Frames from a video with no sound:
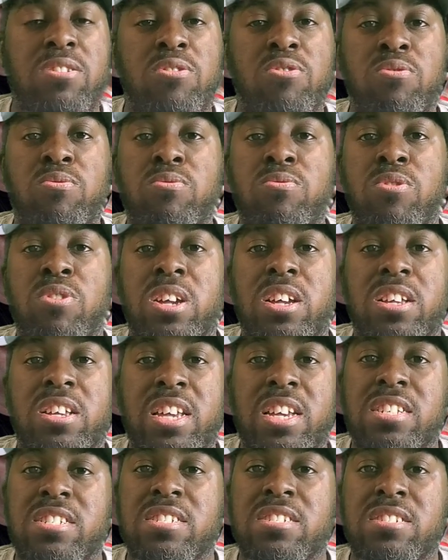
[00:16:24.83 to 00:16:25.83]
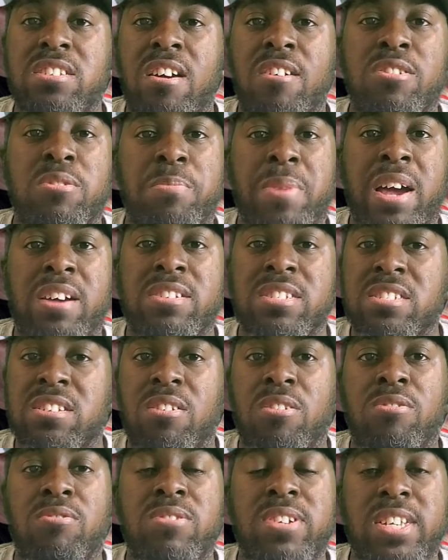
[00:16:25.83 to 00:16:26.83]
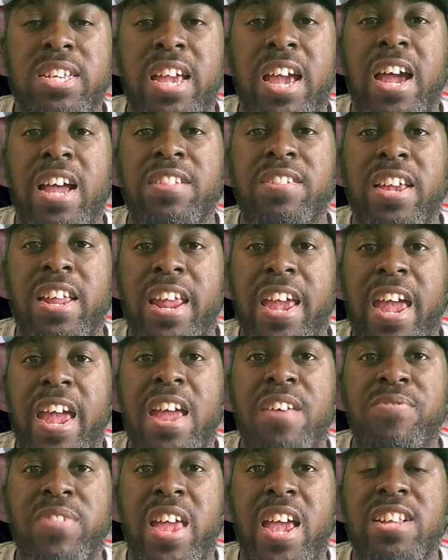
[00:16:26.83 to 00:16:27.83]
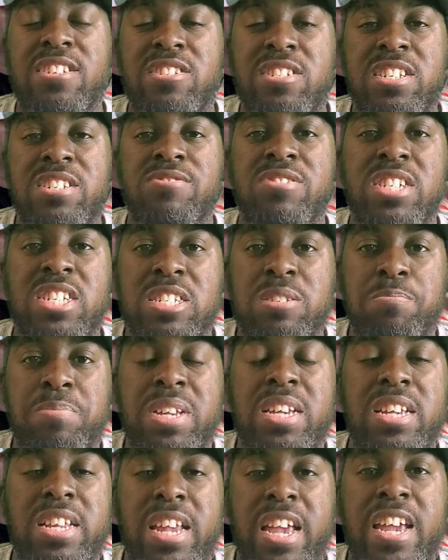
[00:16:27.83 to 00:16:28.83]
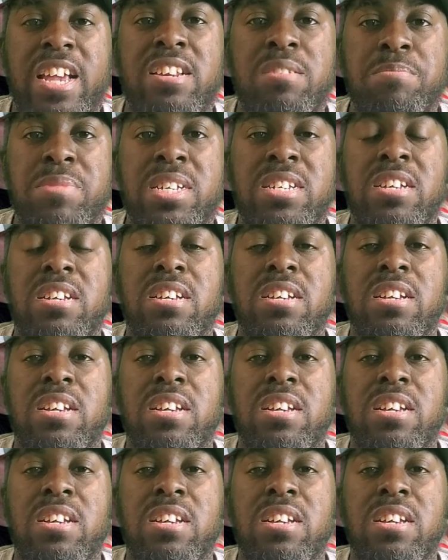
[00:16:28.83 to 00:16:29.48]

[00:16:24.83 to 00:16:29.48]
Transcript: who Kitchens talked about is the only guy that had that serious speed element